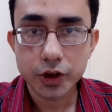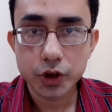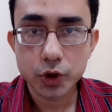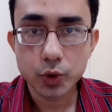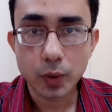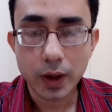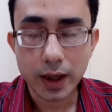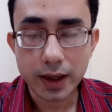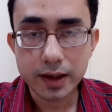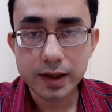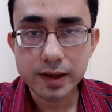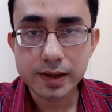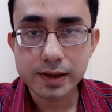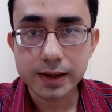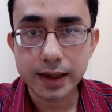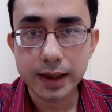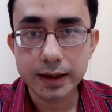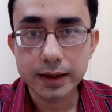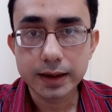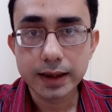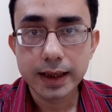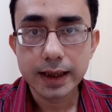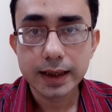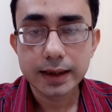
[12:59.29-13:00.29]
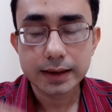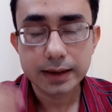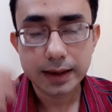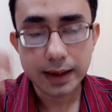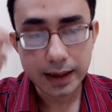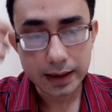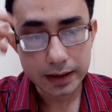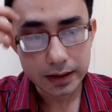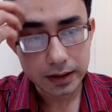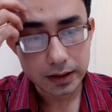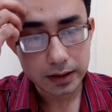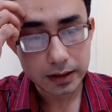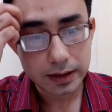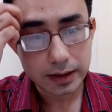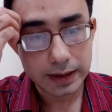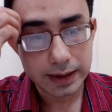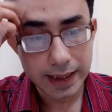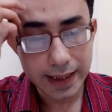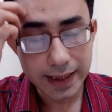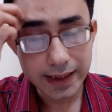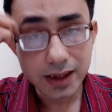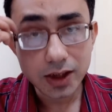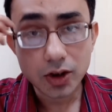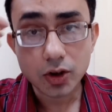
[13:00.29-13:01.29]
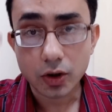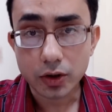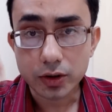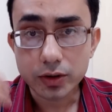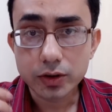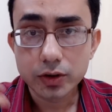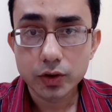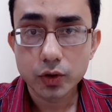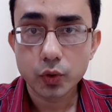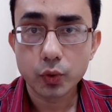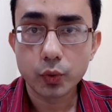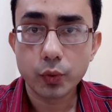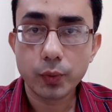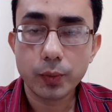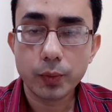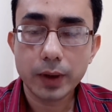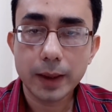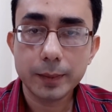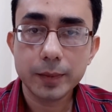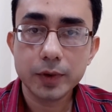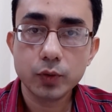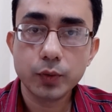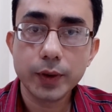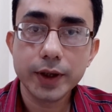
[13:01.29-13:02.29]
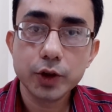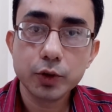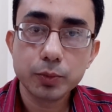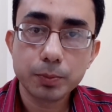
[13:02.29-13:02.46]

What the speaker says: you understand that later on, when